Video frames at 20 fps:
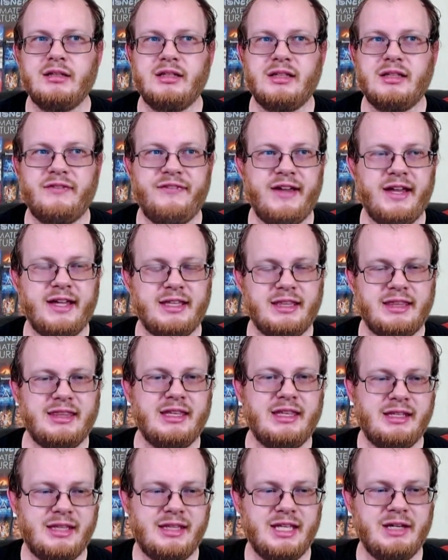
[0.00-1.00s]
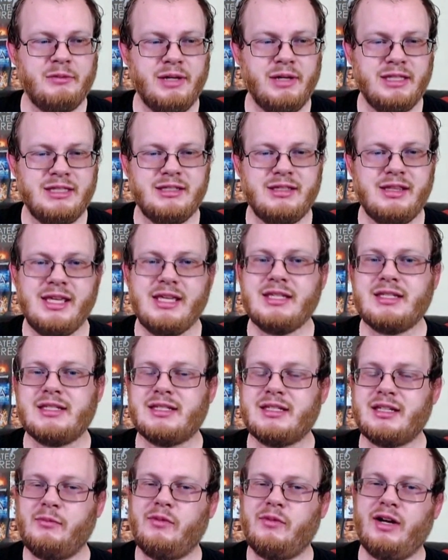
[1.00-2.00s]
the fact that it went to these
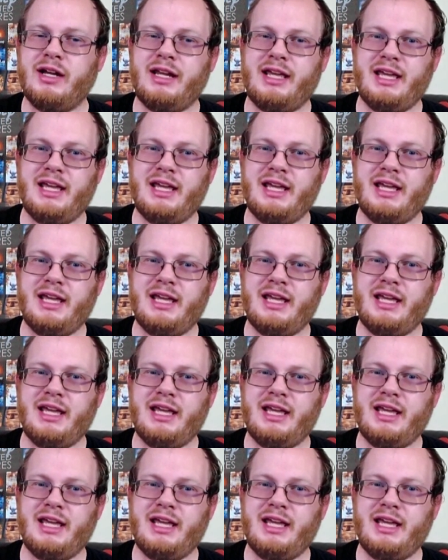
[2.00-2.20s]
somewhat